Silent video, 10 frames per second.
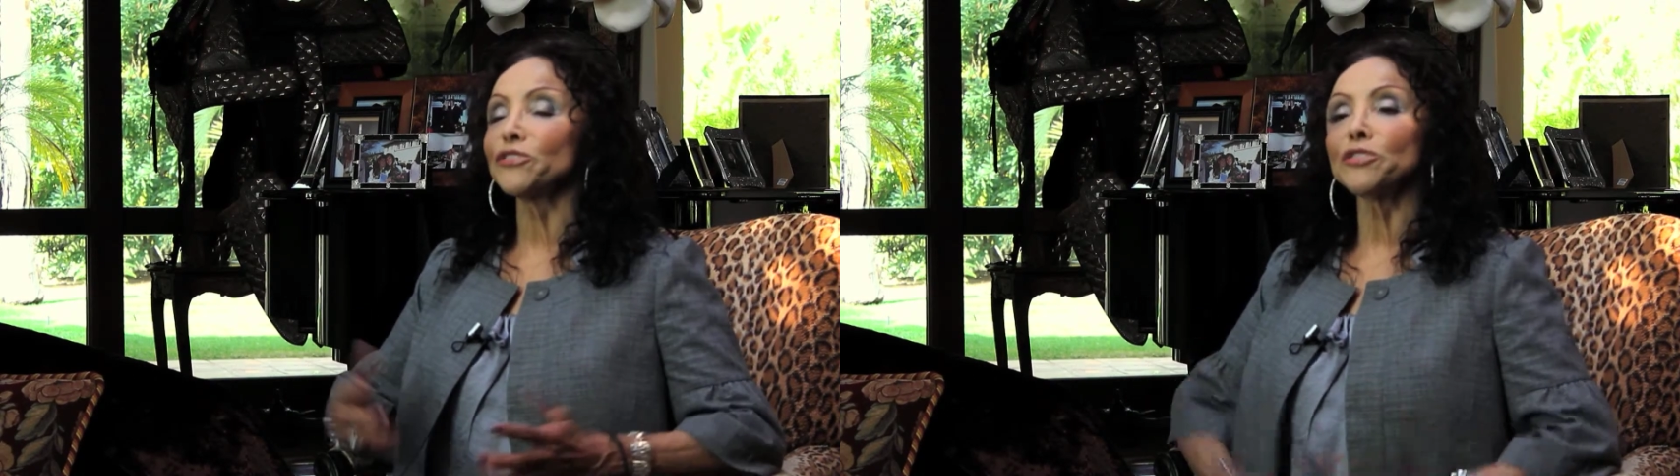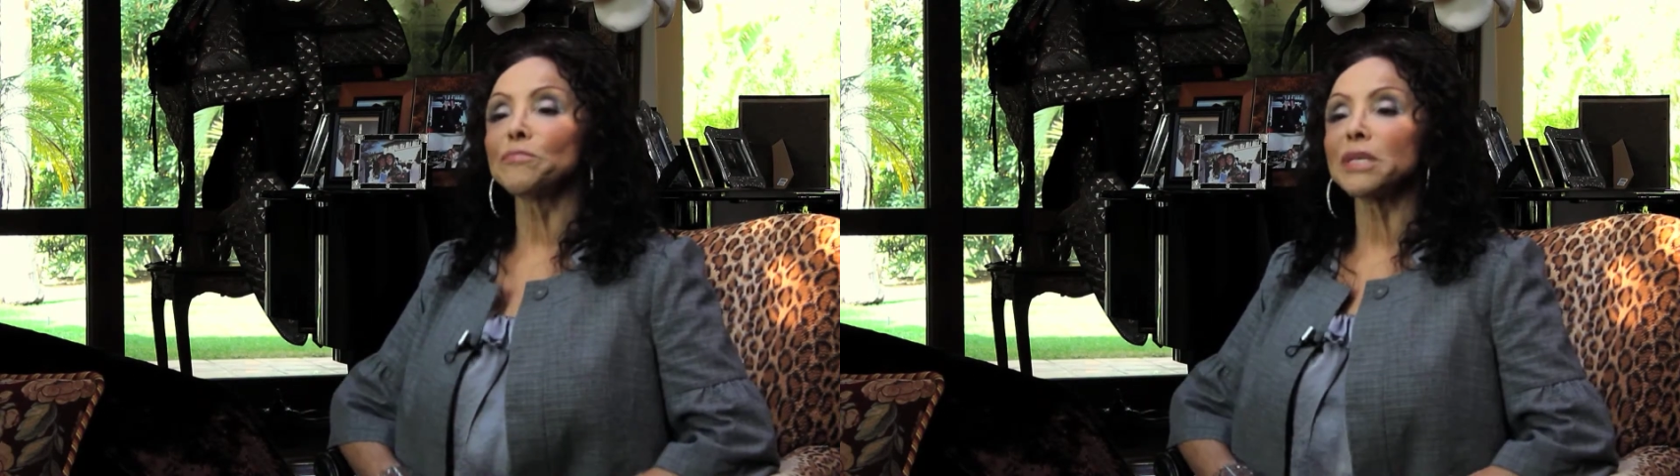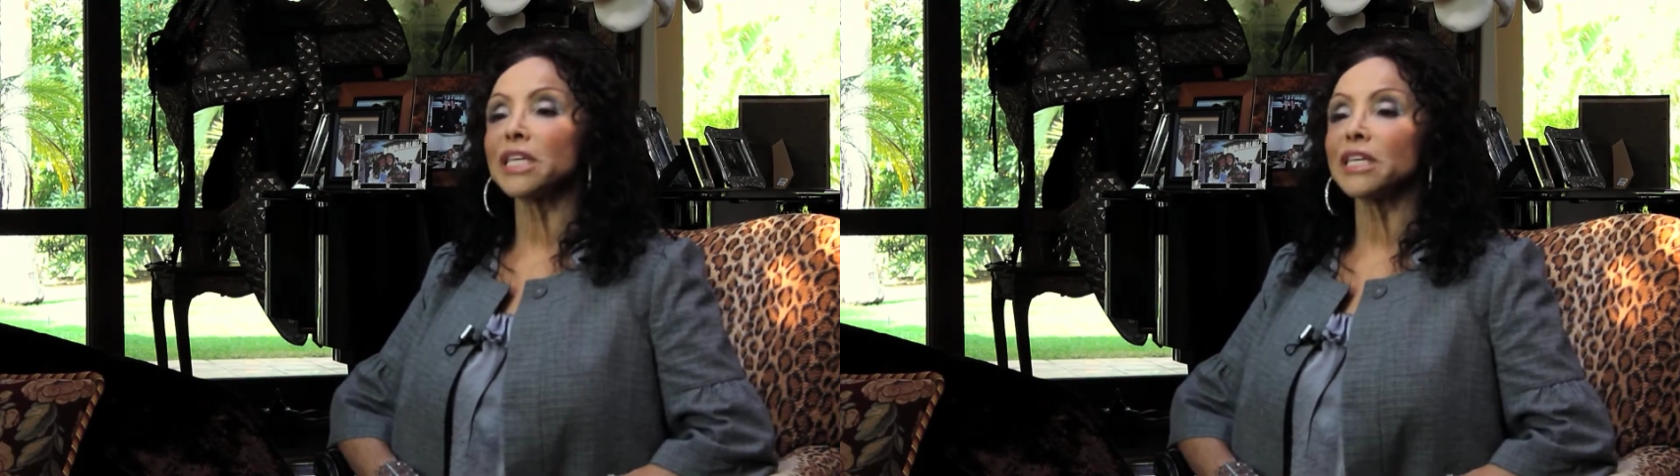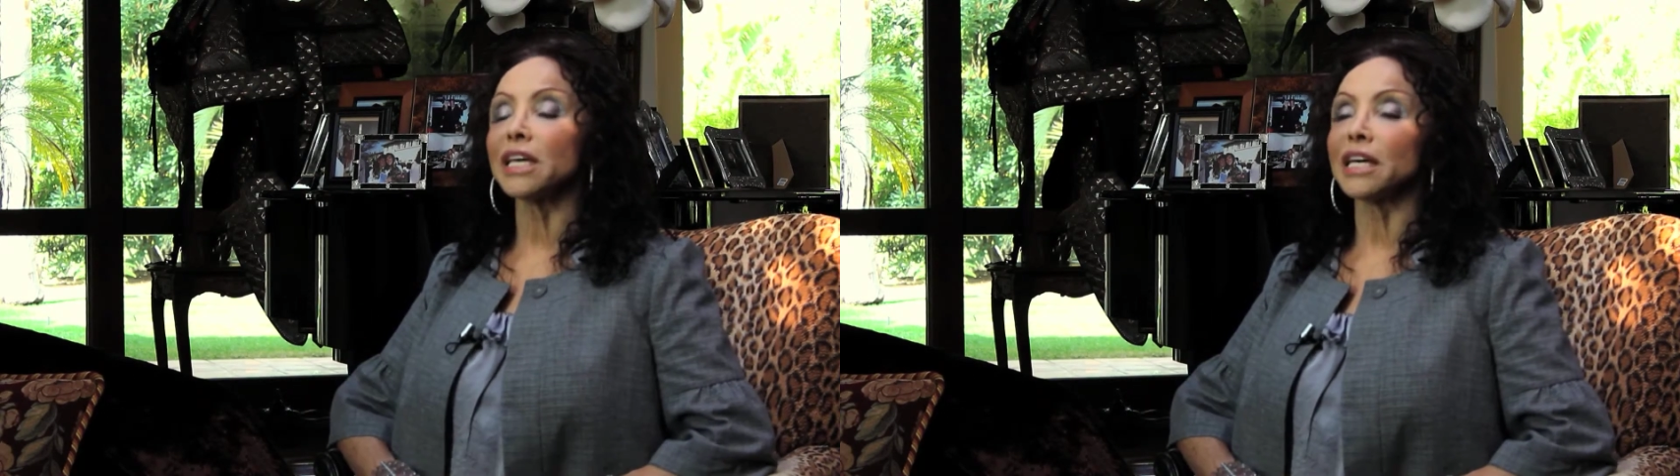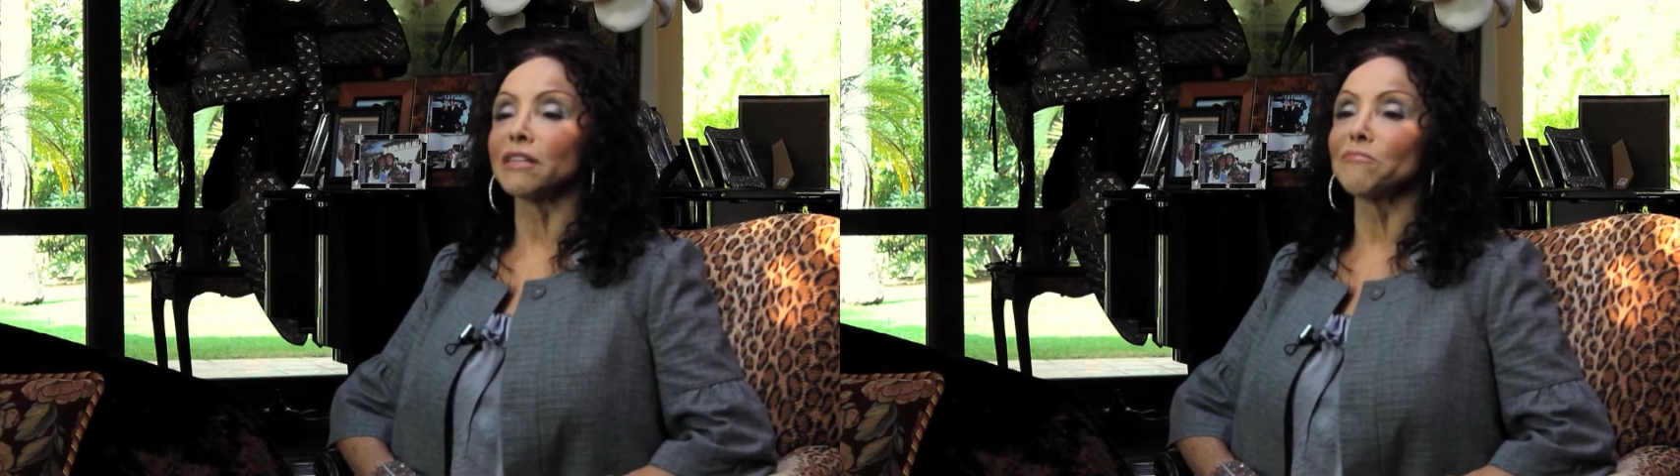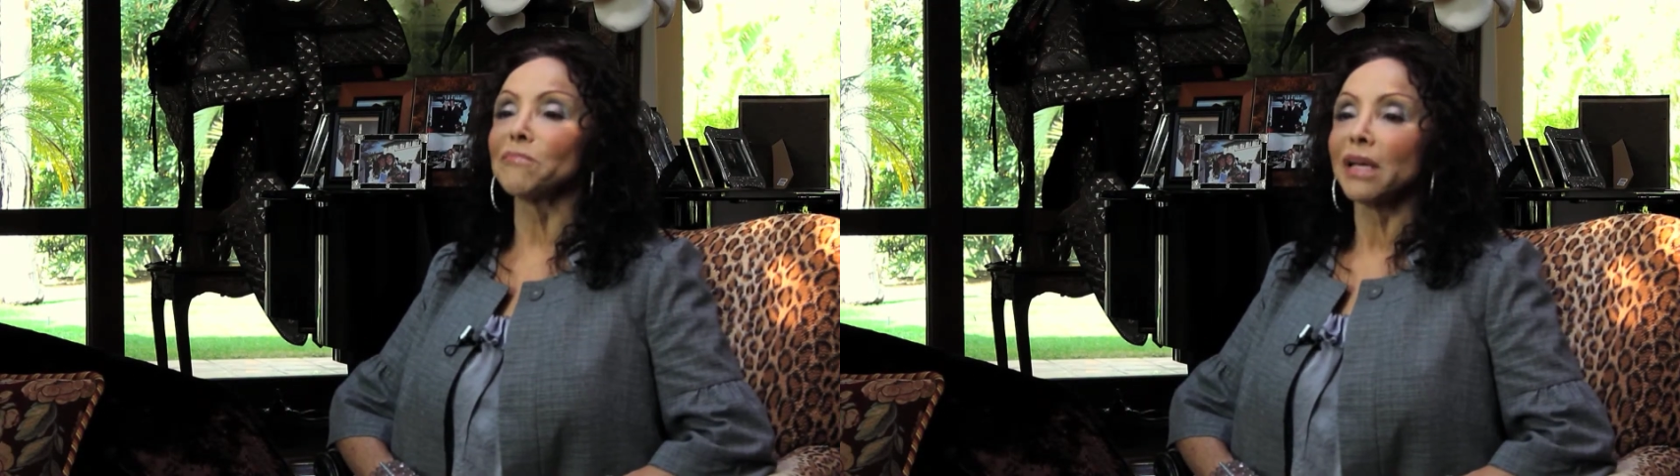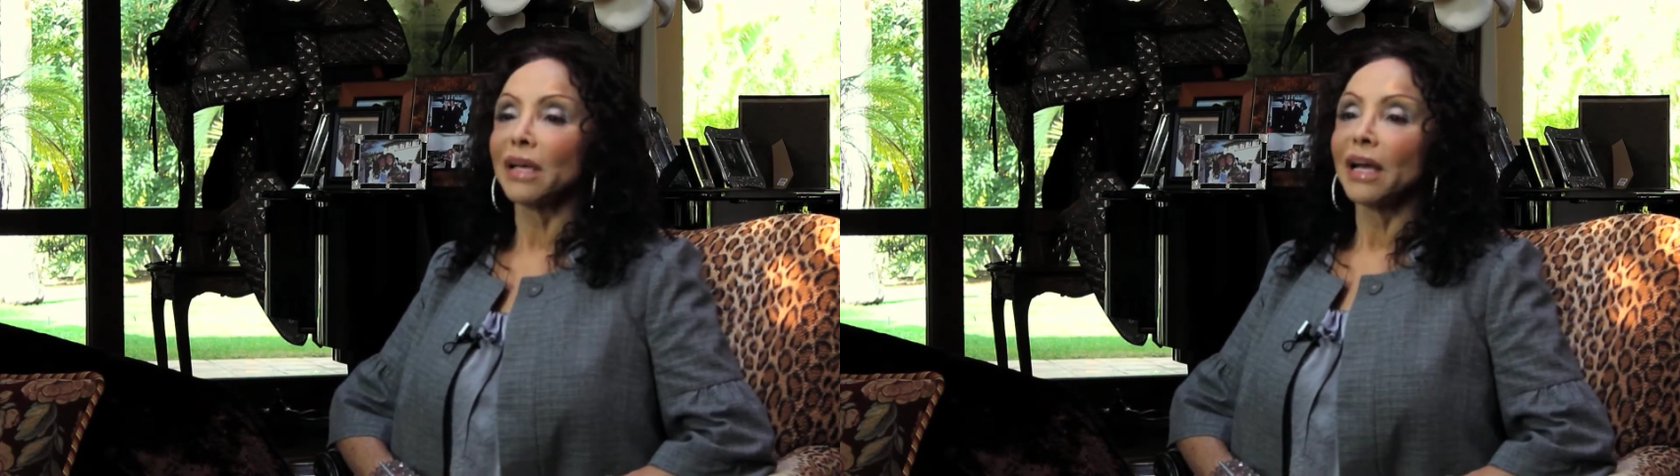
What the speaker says: to me, and